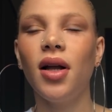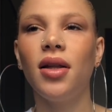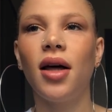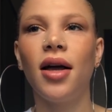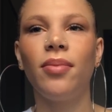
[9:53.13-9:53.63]

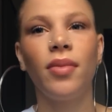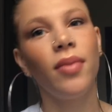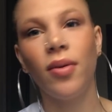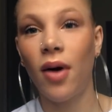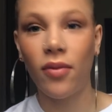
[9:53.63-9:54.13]
like,
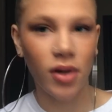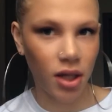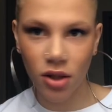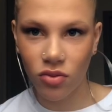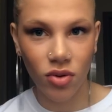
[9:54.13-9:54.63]
meanwhile, we
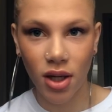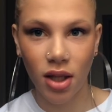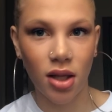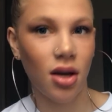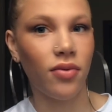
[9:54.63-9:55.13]
didn't do
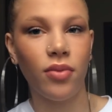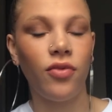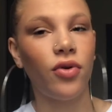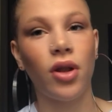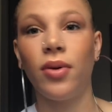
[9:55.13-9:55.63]
anything ever
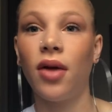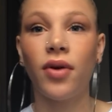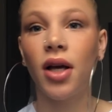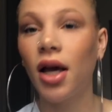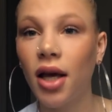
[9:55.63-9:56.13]
before that. We
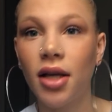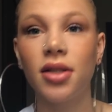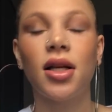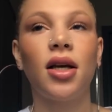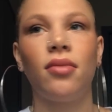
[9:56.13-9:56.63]
never
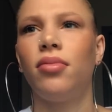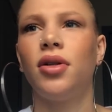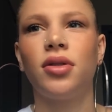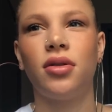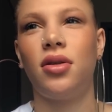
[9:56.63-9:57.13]
kissed. Like,
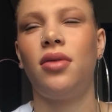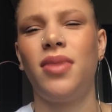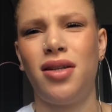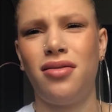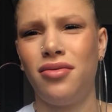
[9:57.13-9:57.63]
pretty sure he
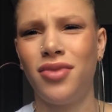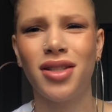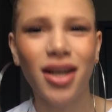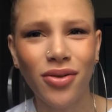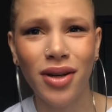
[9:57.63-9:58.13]
gave me a hug
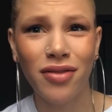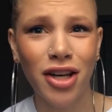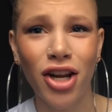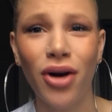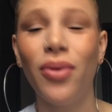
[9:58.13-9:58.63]
once. I don't
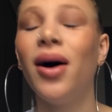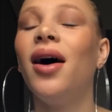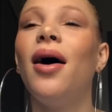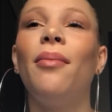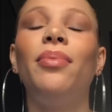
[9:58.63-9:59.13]
even know.
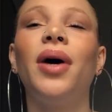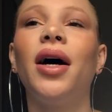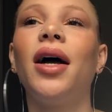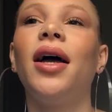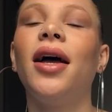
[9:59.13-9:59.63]

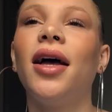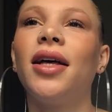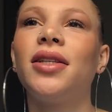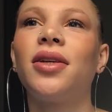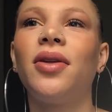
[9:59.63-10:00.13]
But
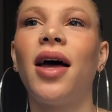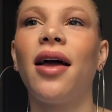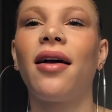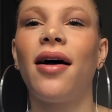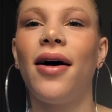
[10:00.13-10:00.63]
so
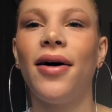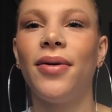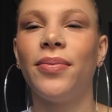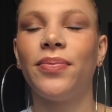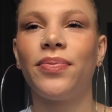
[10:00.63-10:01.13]
like,
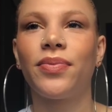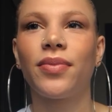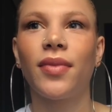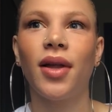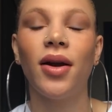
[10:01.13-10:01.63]

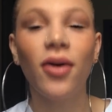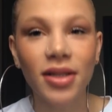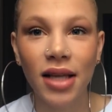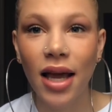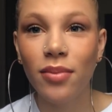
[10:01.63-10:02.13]
you know,
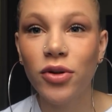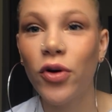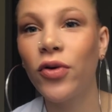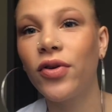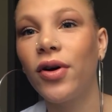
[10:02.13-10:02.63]
his game's
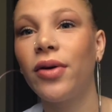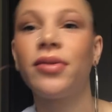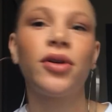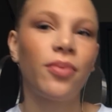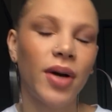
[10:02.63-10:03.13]
over,
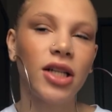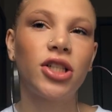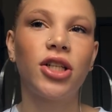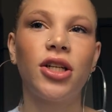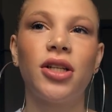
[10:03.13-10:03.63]
took
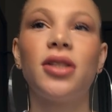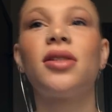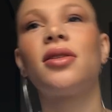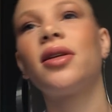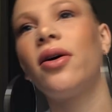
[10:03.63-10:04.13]
pictures,
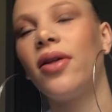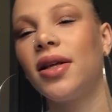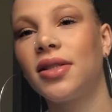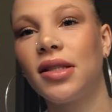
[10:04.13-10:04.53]
all that